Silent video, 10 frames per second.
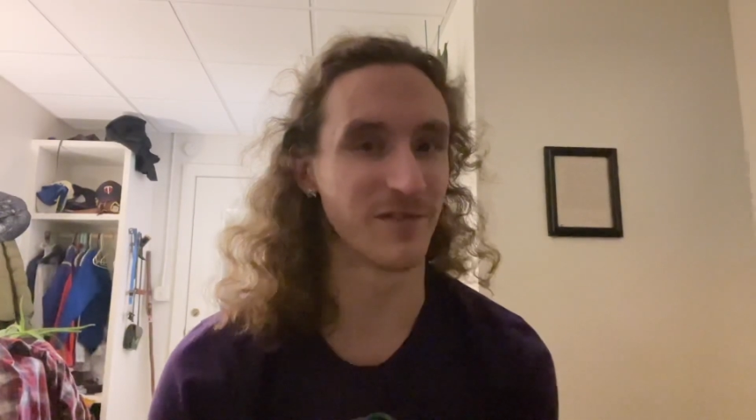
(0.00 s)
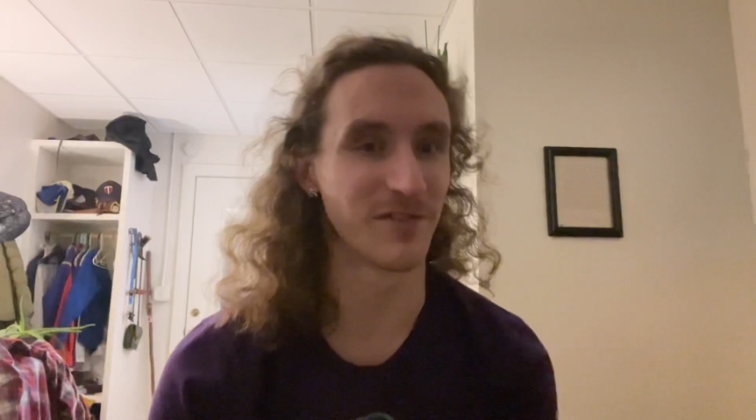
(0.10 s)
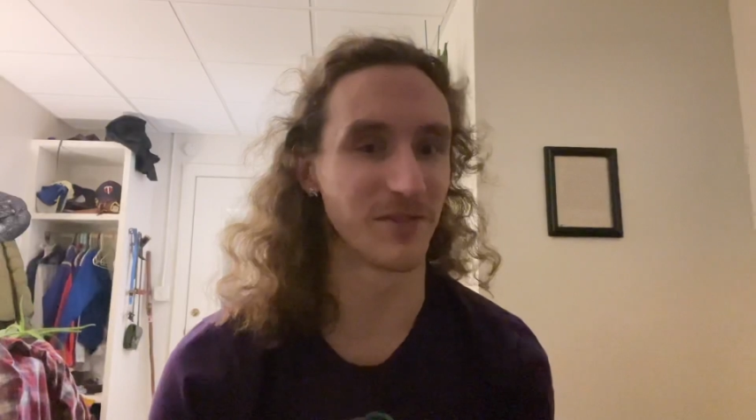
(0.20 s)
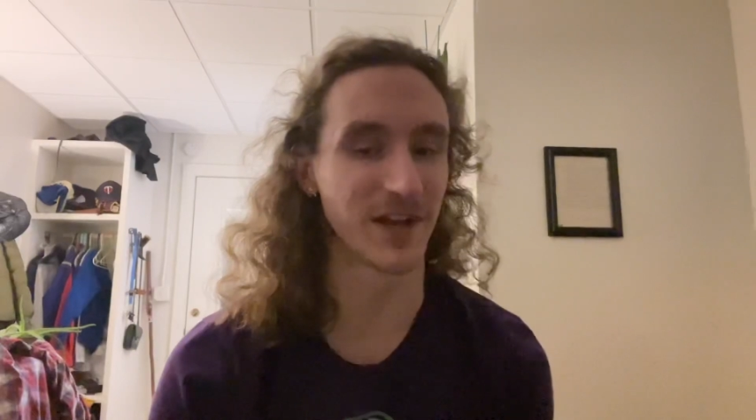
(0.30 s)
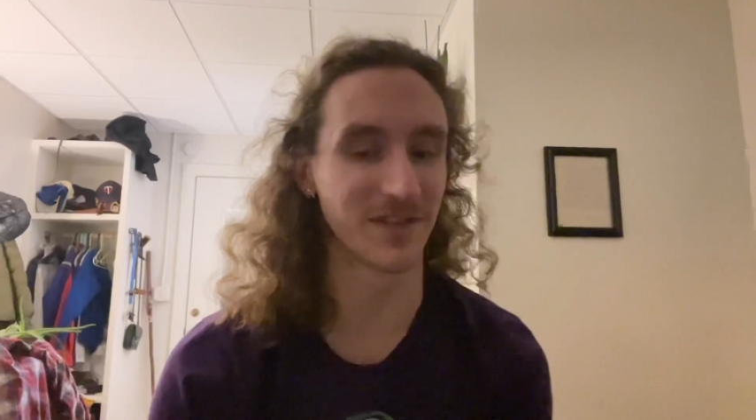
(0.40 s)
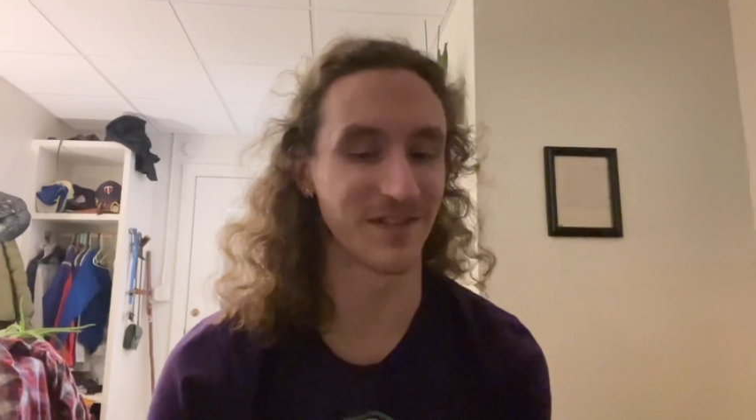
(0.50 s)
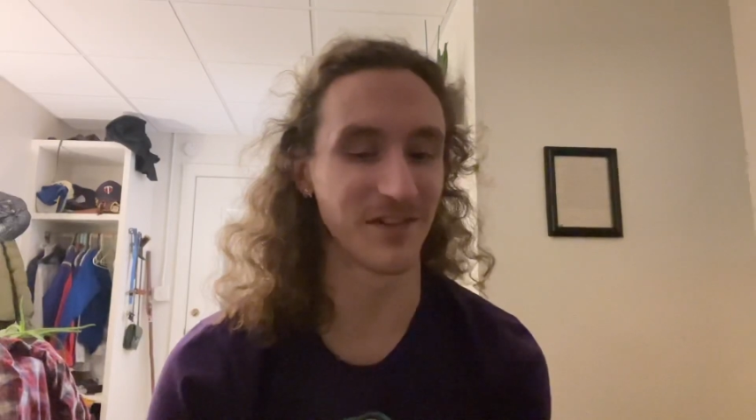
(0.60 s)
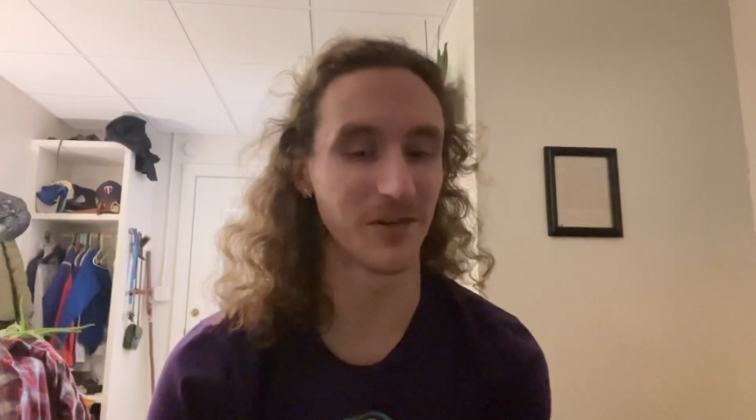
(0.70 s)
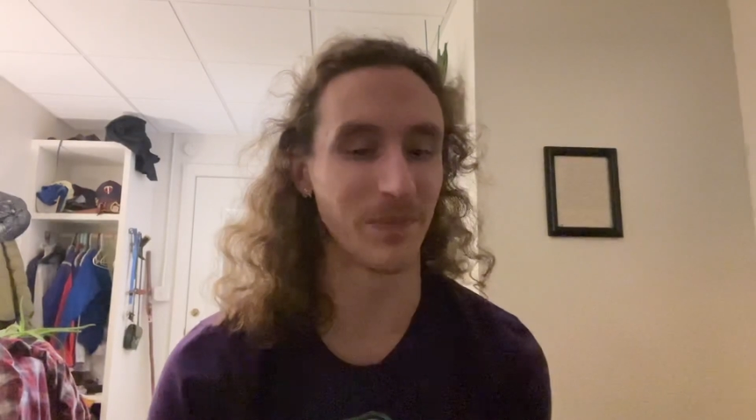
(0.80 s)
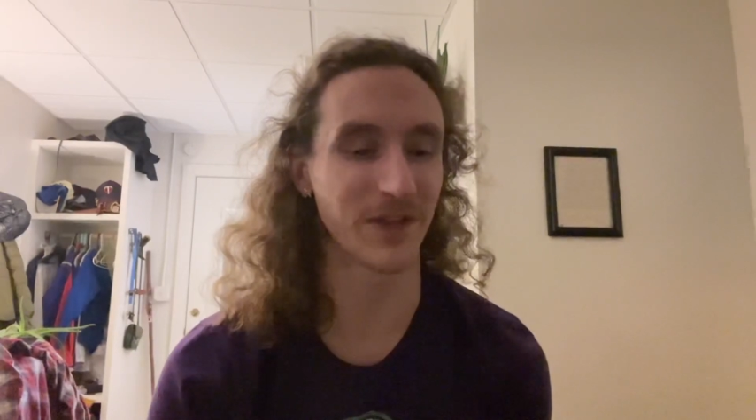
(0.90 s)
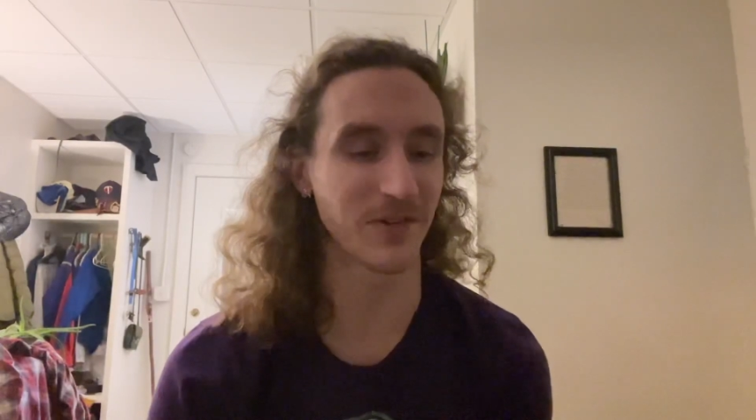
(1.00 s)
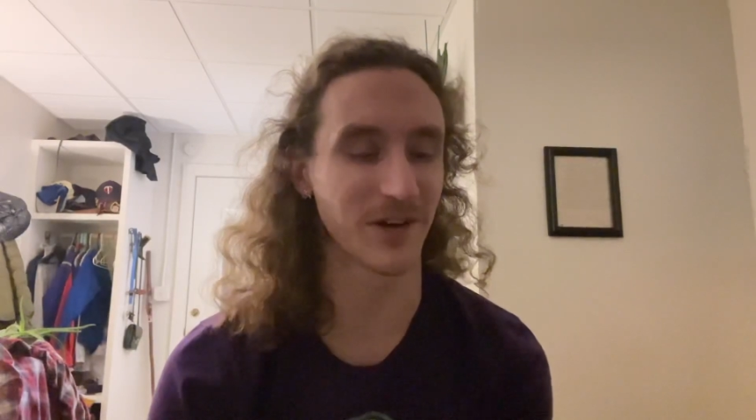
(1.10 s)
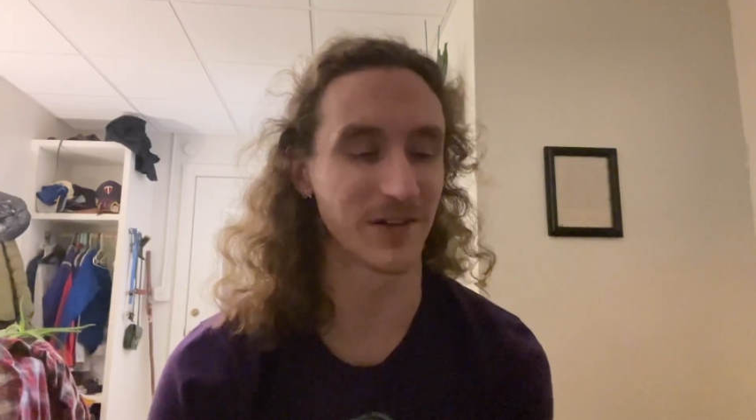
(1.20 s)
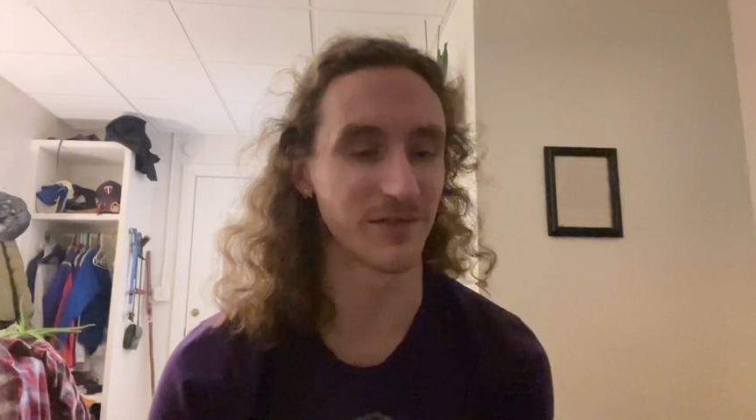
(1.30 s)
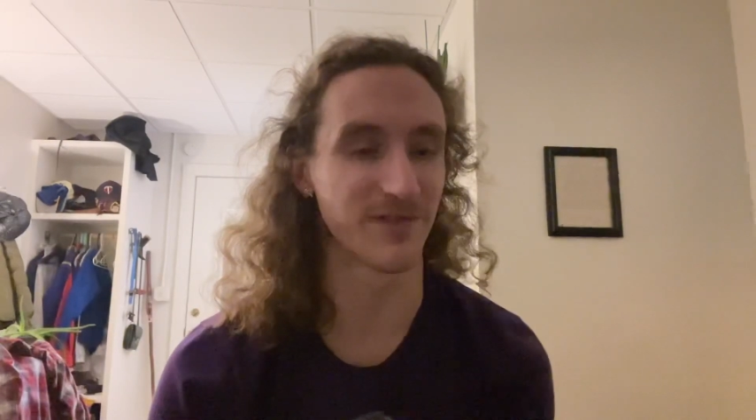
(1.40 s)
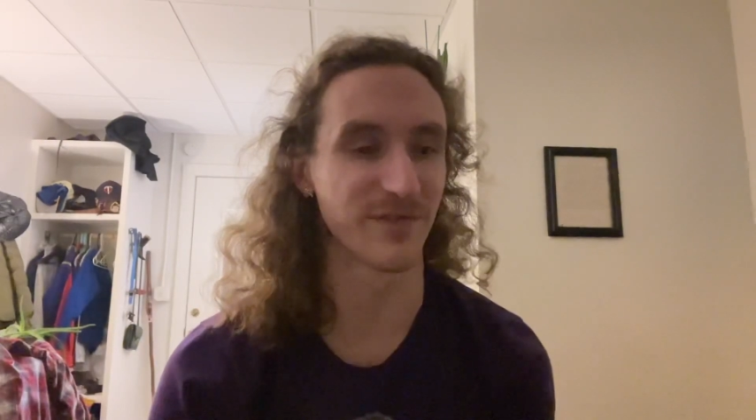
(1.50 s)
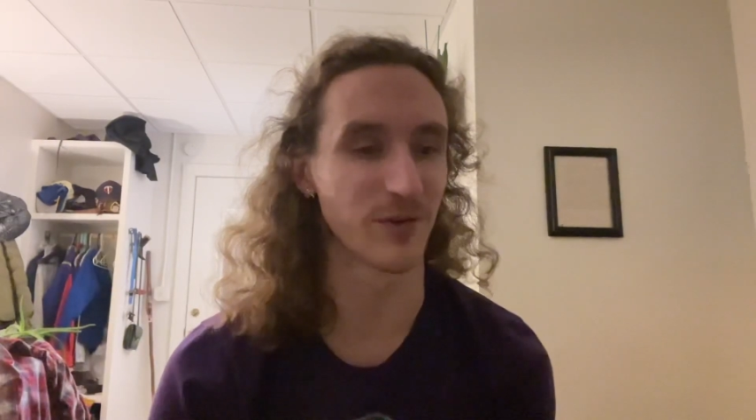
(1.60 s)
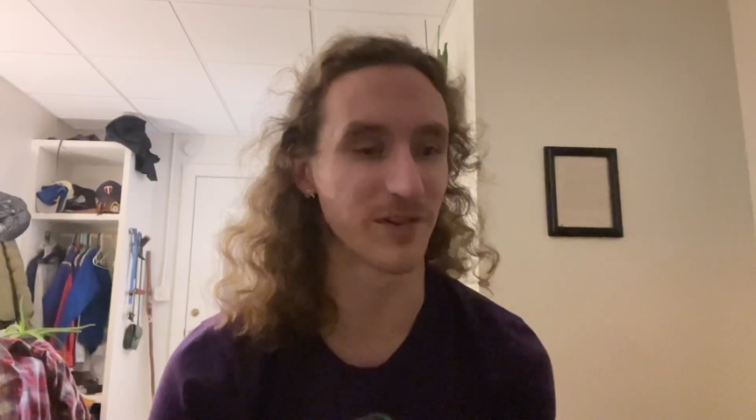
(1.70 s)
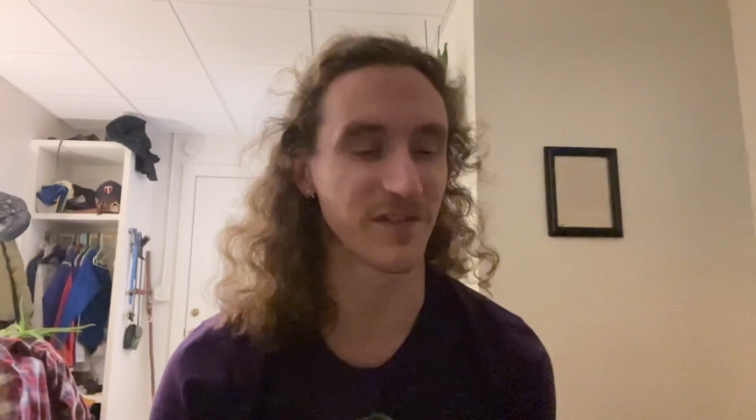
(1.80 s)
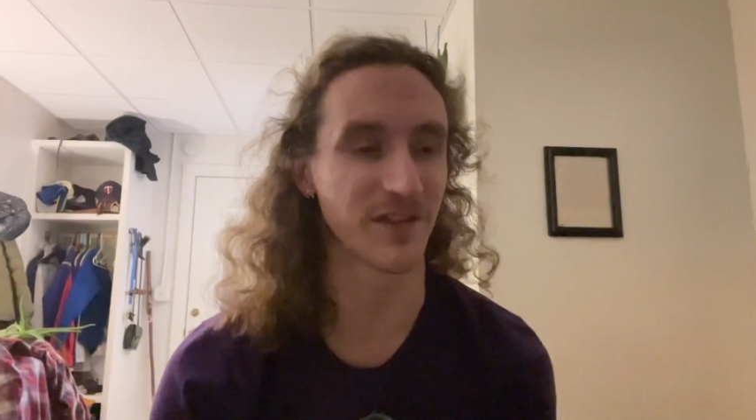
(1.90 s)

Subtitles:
so they got to, pick their colors, of course,